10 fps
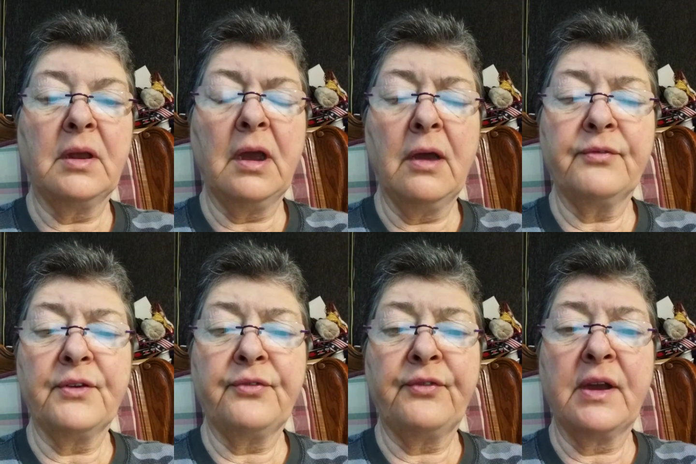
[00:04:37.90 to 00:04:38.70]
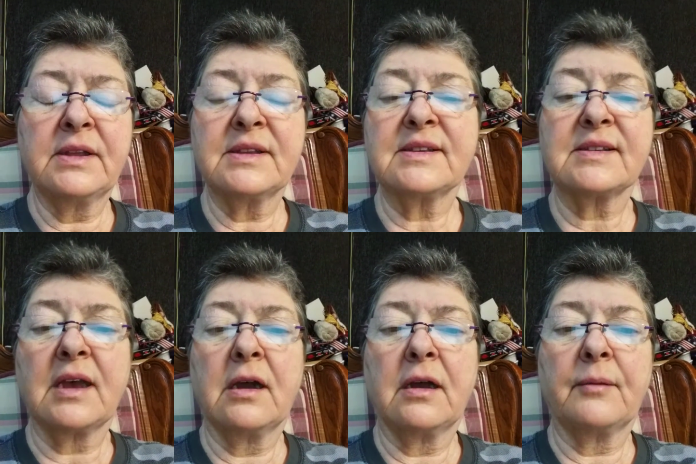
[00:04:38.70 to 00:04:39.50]
of the funds
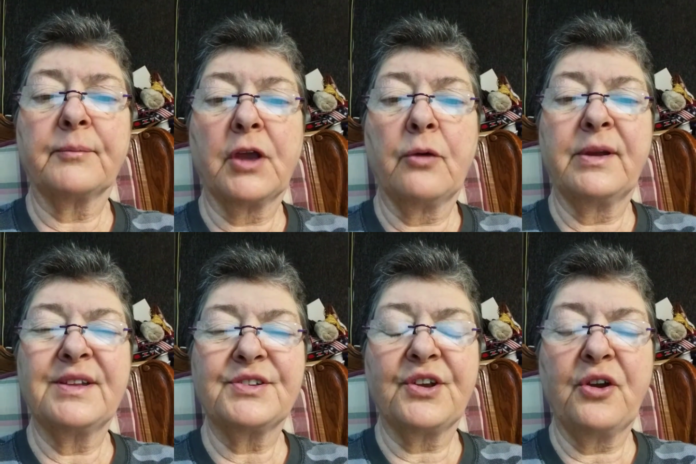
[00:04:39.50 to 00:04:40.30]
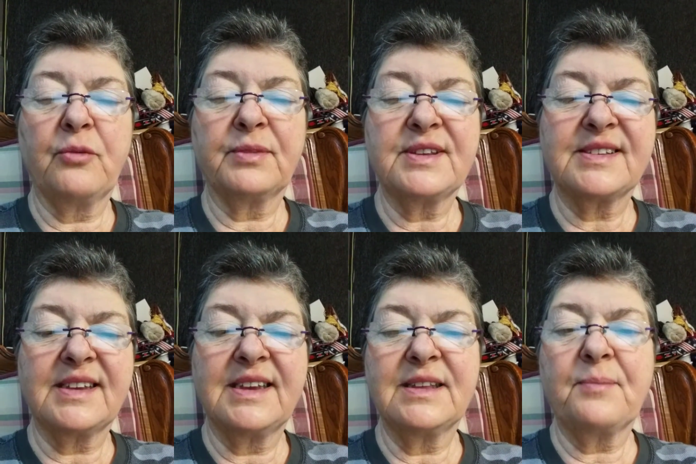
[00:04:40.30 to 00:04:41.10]
um, go into Homeless to
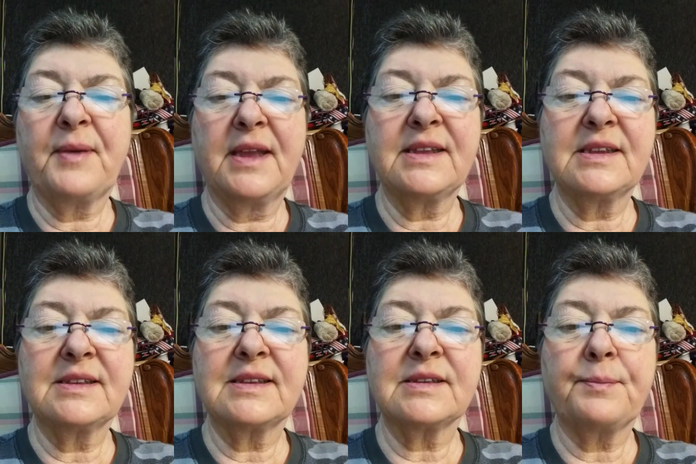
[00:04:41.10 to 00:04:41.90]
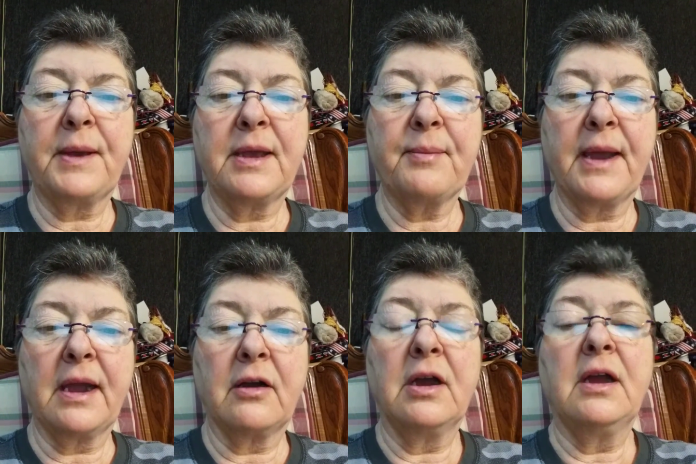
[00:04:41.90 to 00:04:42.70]
Independence's
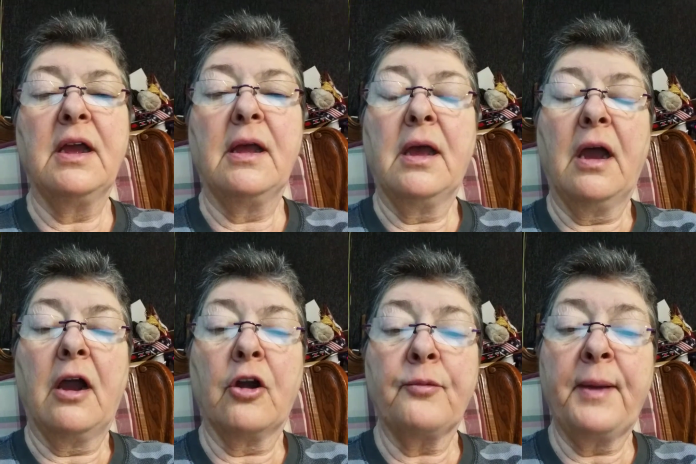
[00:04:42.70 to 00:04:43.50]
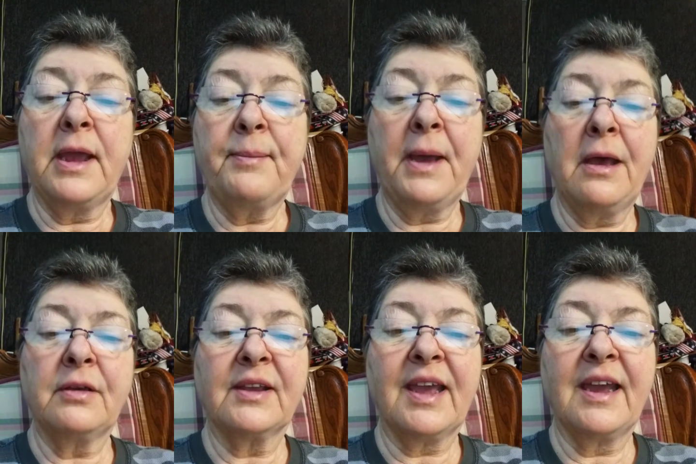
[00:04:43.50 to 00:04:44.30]
PayPal. Our PayPal
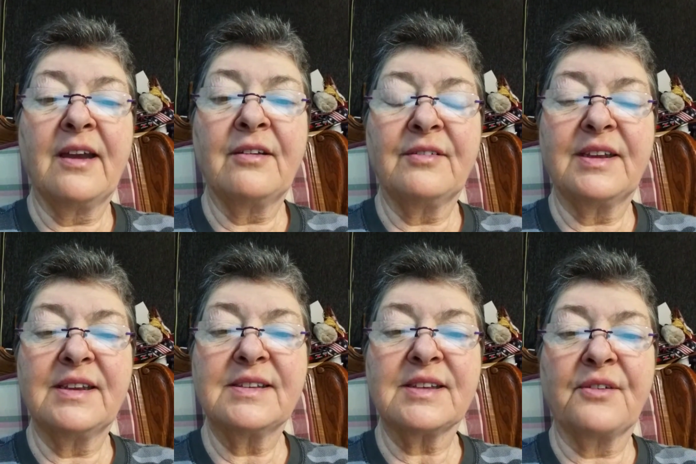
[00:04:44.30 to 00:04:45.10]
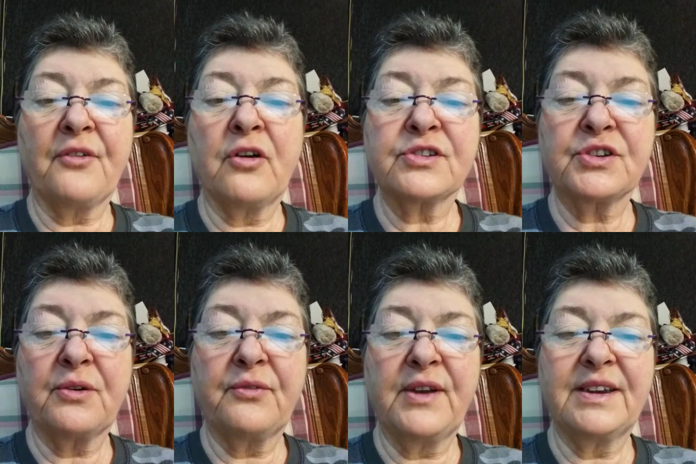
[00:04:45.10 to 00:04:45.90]
account is also a
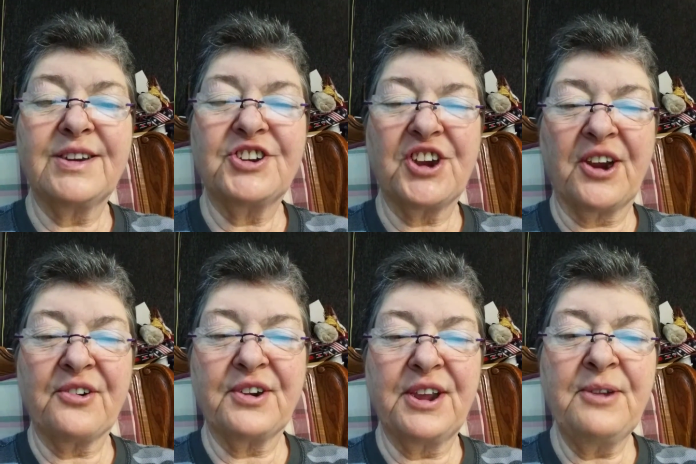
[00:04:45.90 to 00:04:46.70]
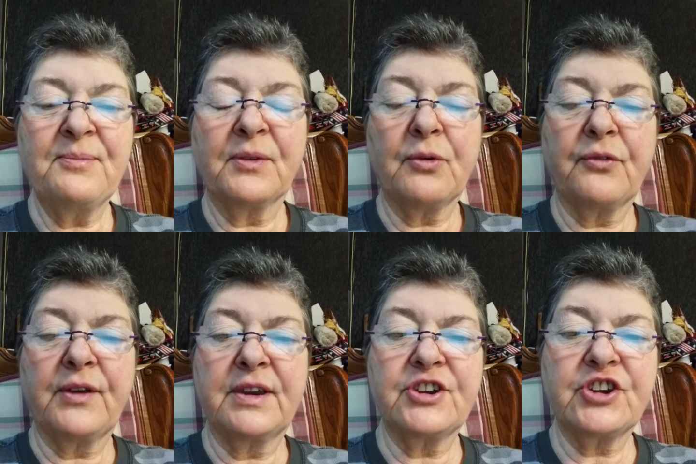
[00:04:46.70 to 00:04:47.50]
vetted charity. We're a
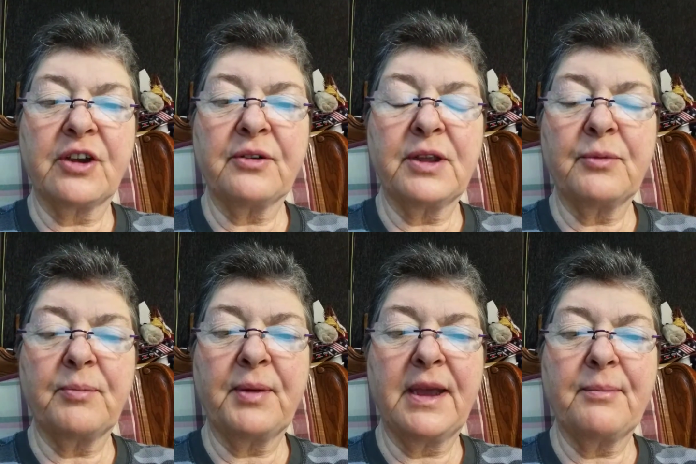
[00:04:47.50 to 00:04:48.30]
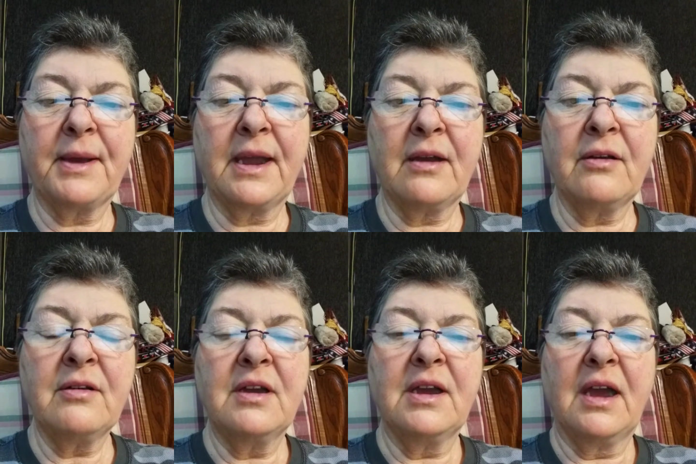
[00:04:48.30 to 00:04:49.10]
vetted charity with PayPal,
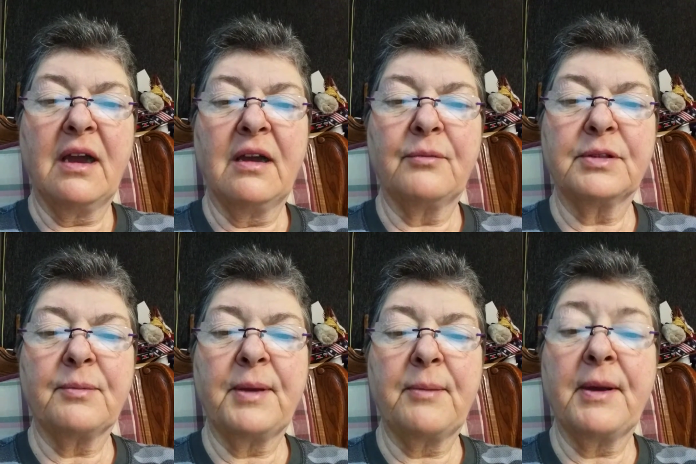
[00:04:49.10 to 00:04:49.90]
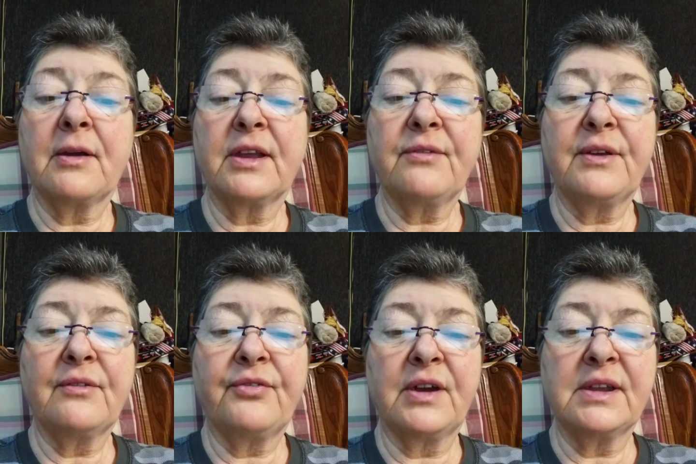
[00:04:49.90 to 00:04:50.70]
uh, with the PayPal Giving
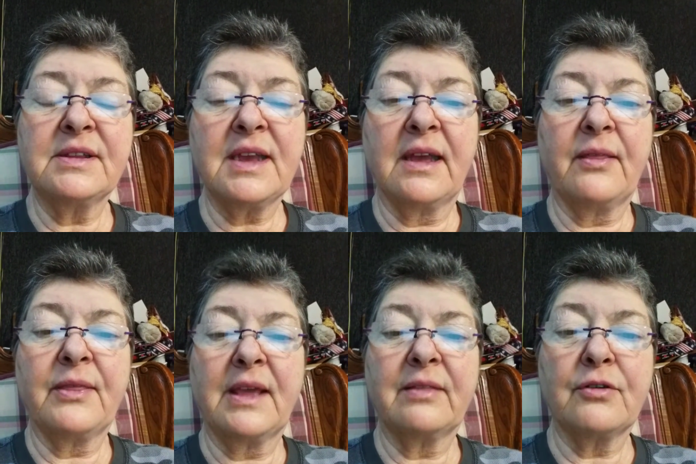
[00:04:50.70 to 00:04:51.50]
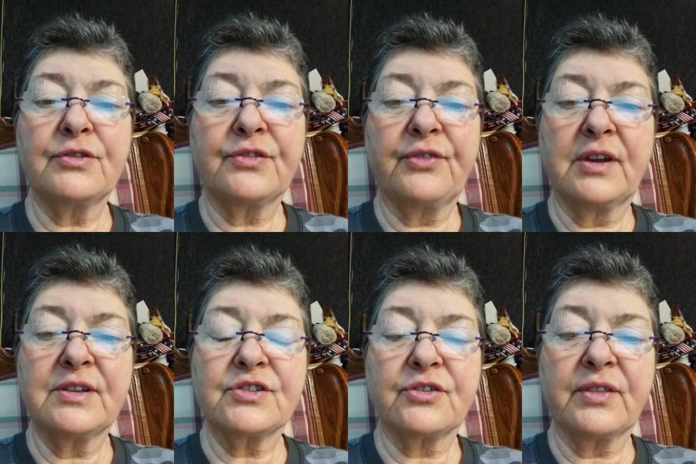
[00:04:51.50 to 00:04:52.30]
Fund, and then those
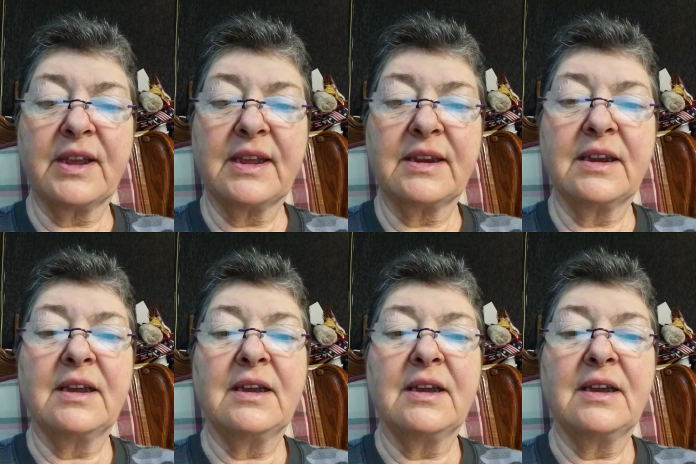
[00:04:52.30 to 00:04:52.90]
funds are then